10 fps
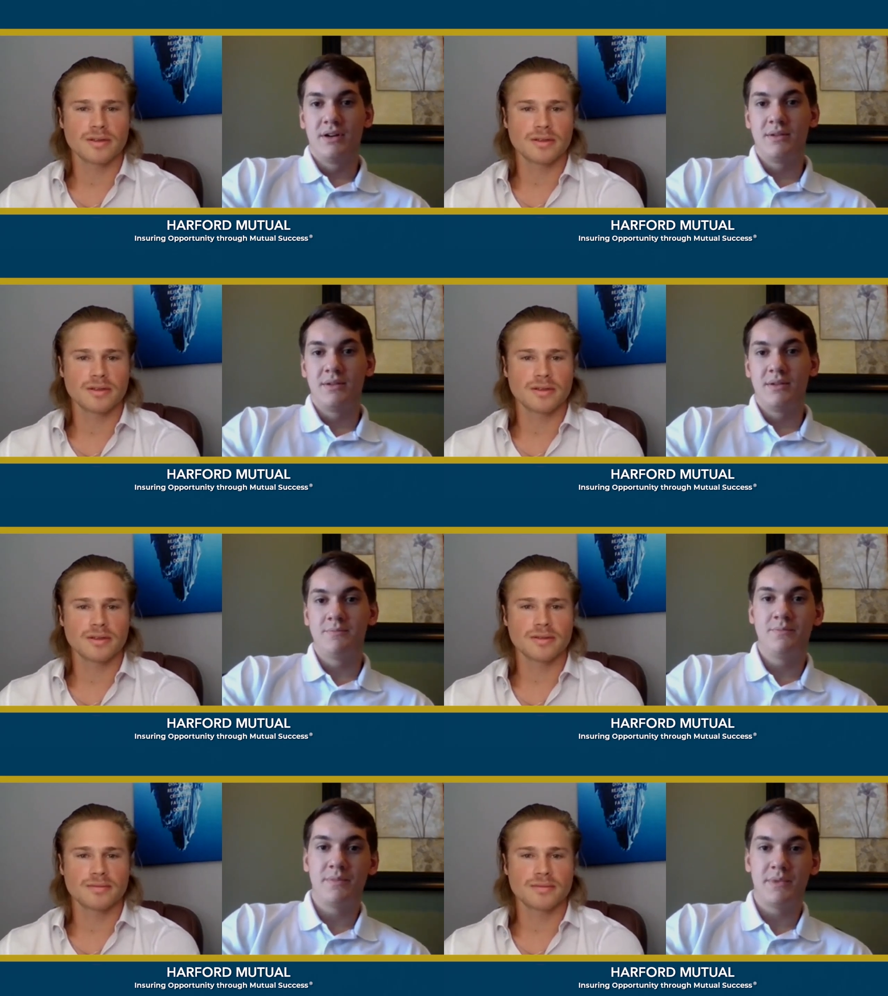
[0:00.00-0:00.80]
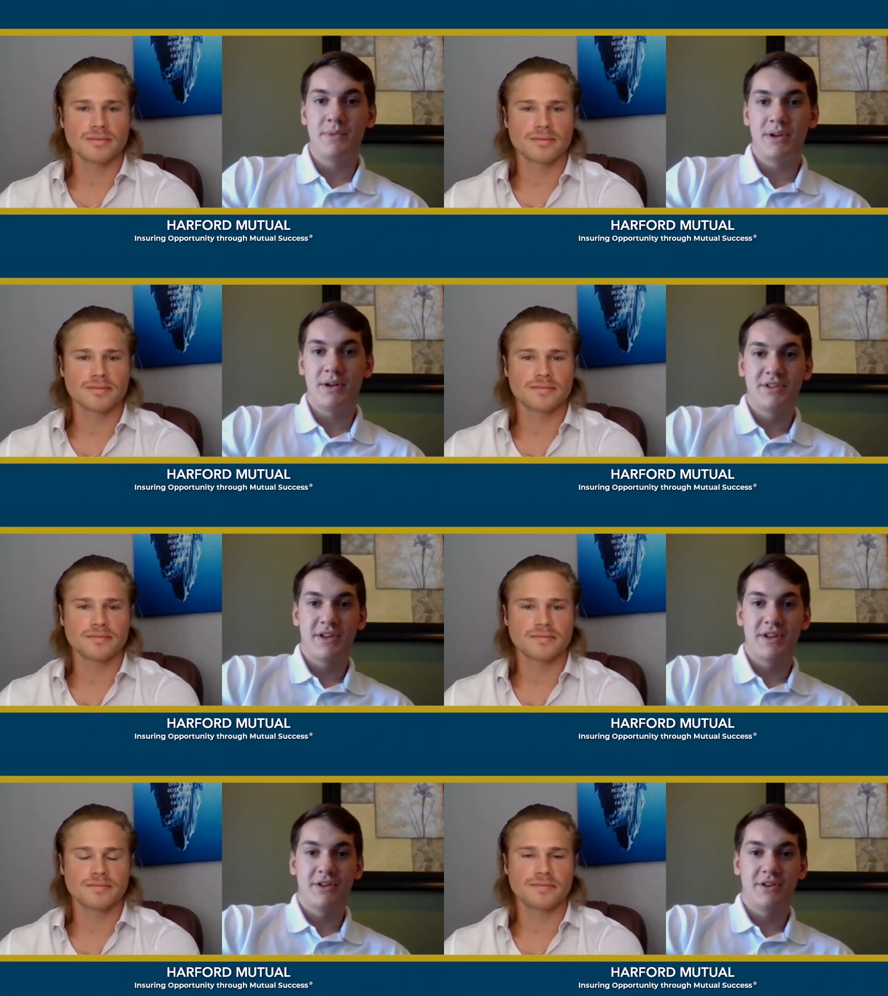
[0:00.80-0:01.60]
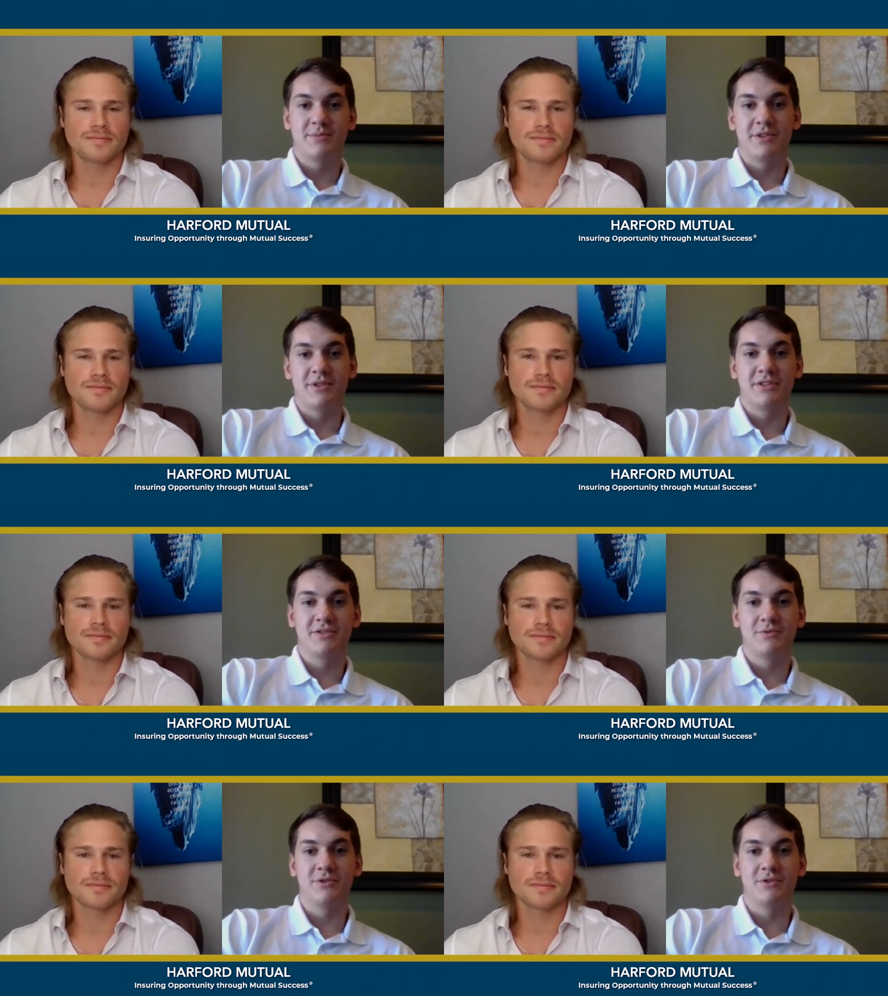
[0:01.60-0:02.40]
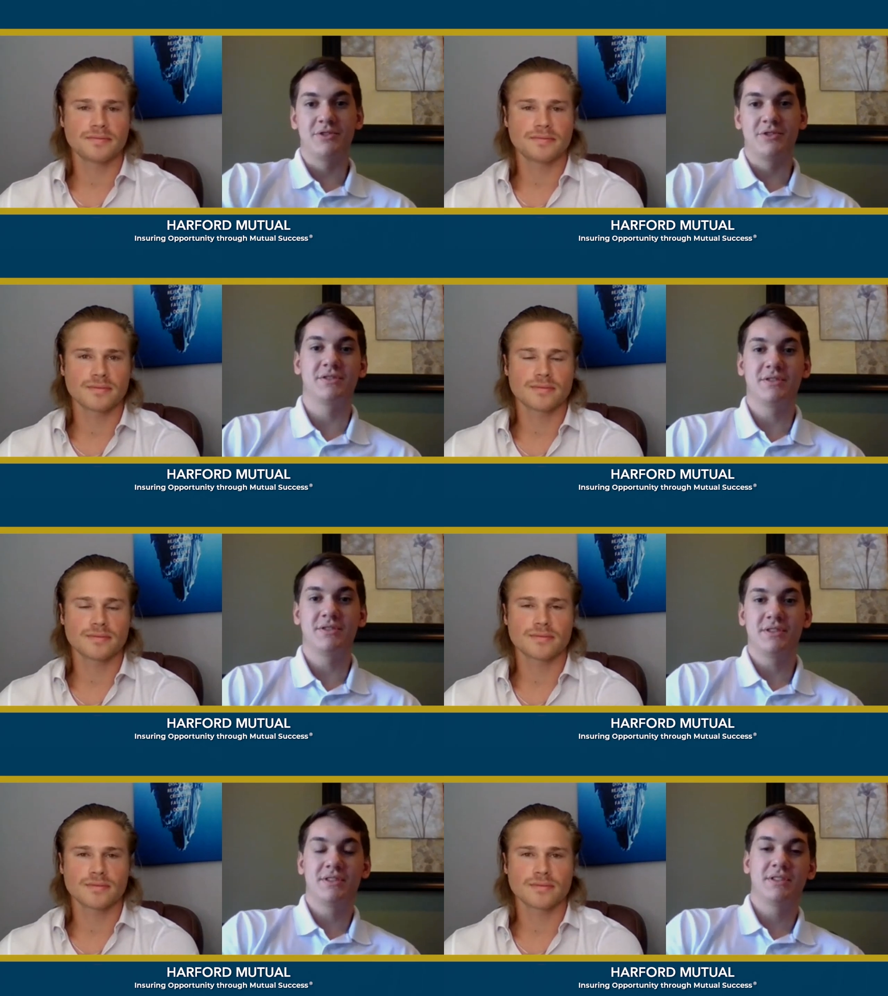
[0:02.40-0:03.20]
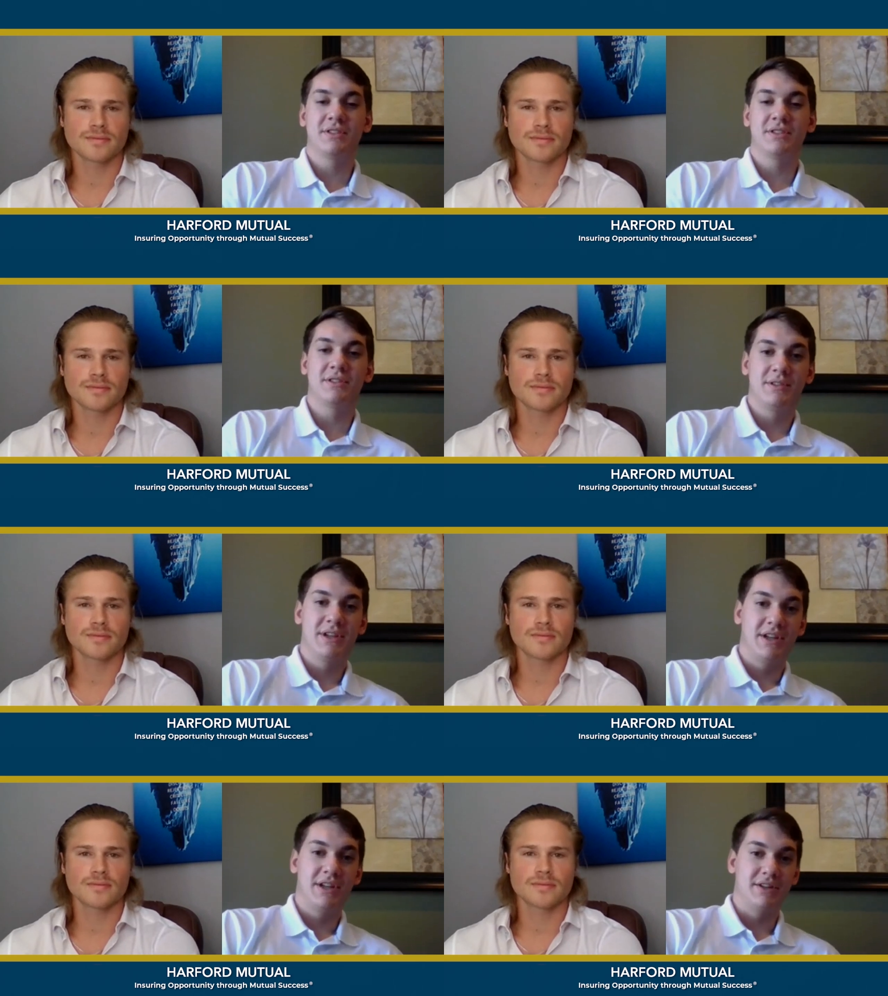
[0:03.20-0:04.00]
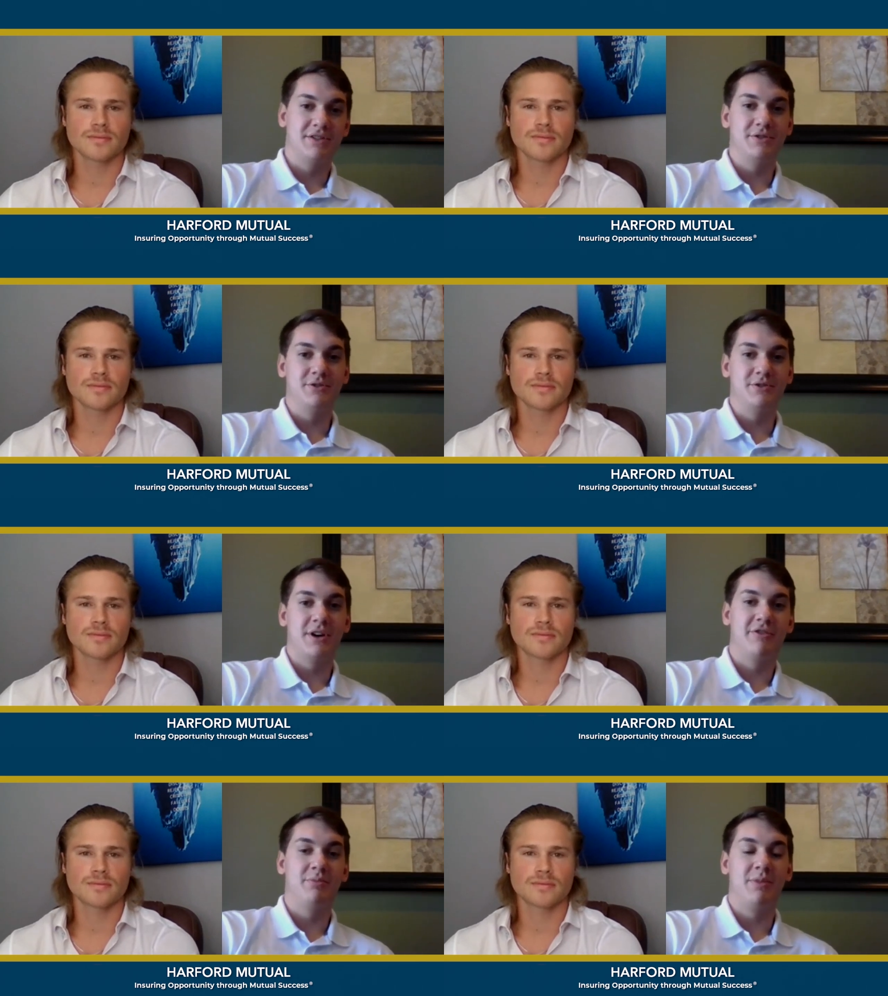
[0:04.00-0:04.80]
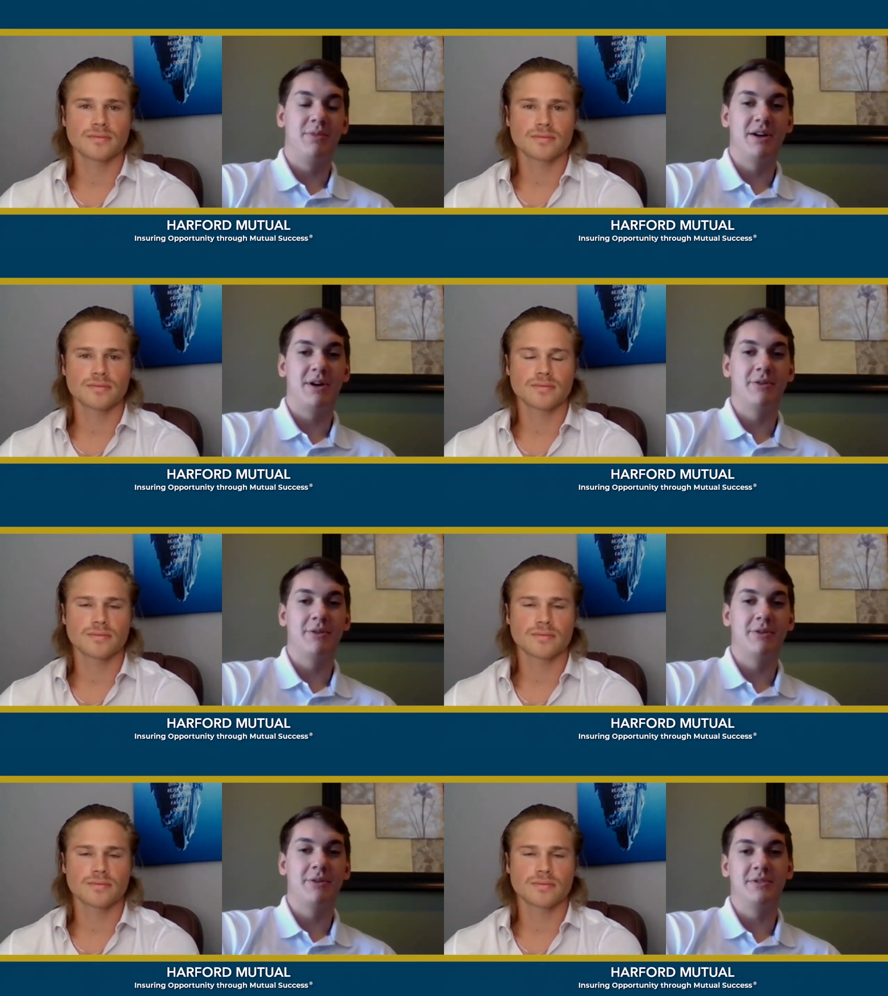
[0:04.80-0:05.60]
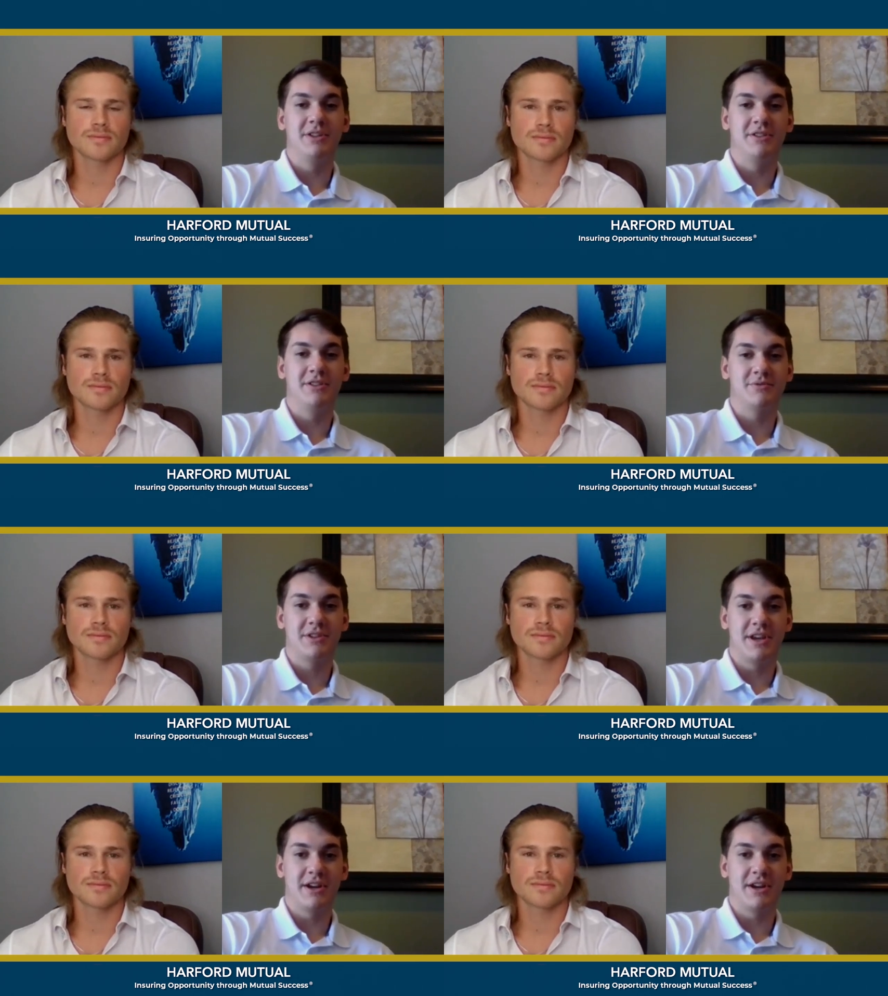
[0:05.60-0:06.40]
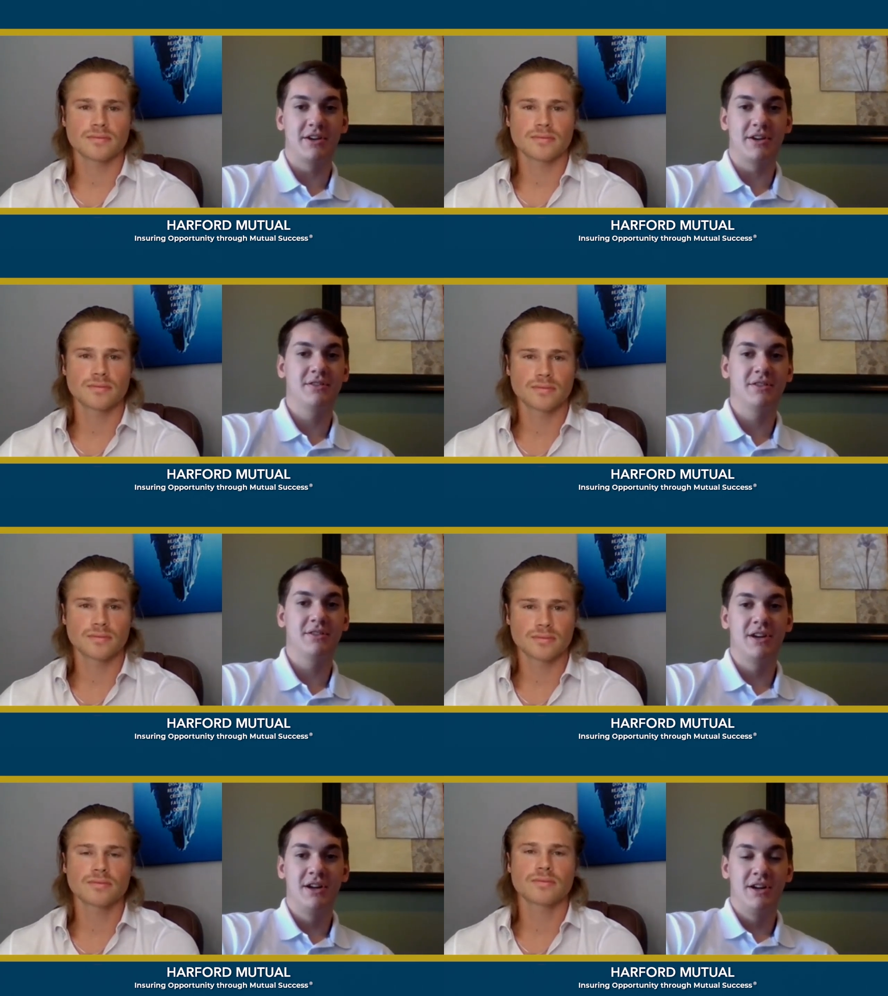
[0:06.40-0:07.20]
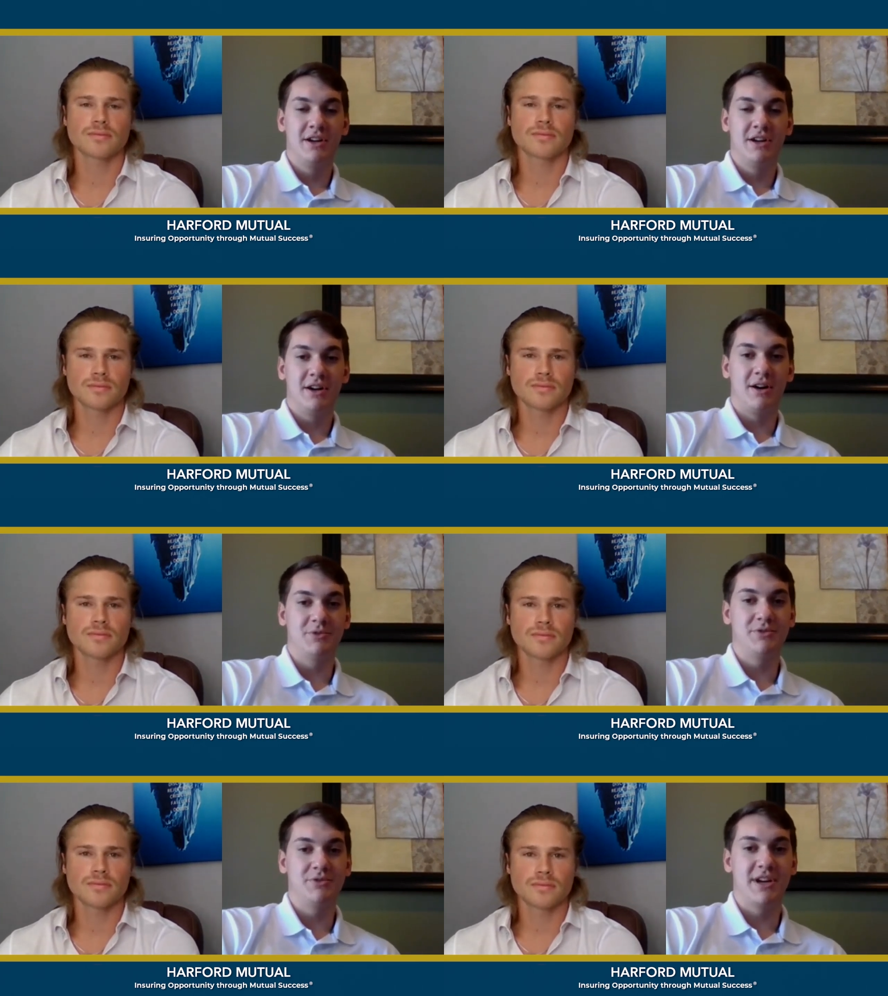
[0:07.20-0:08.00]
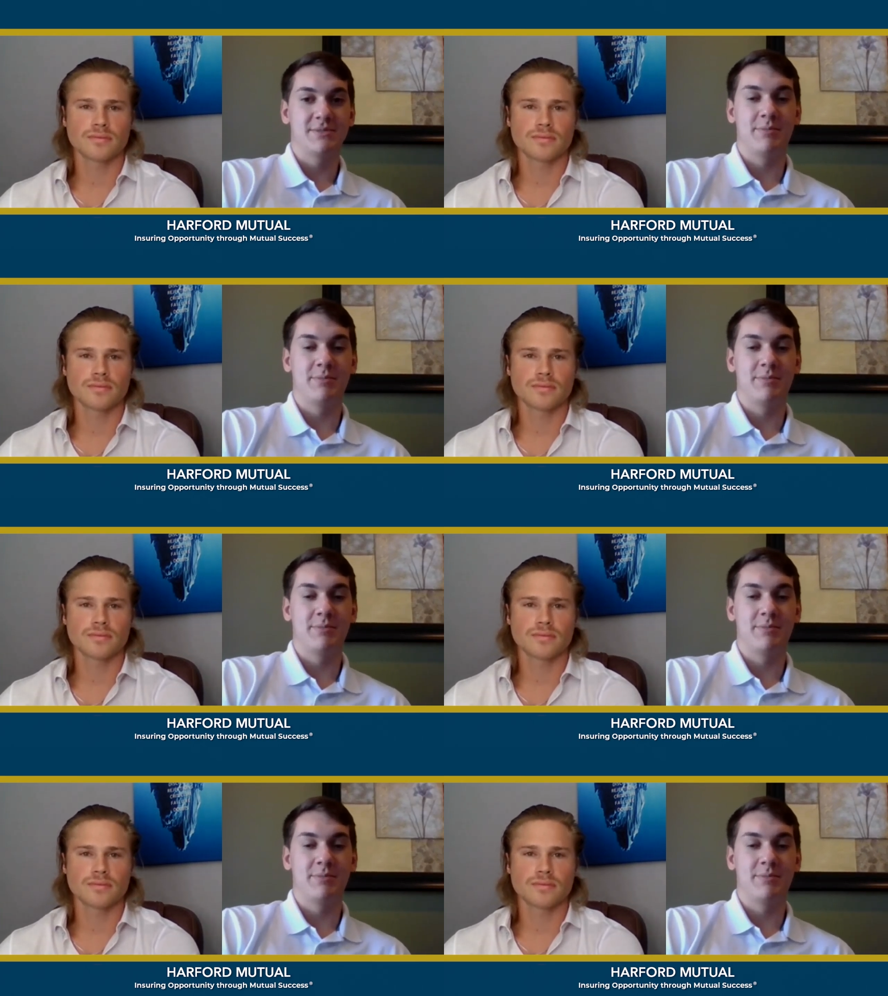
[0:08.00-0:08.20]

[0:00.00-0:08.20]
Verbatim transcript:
Speaker 1: Um, I'd say a great experience was getting to have my biweekly meetings with Karen. Um,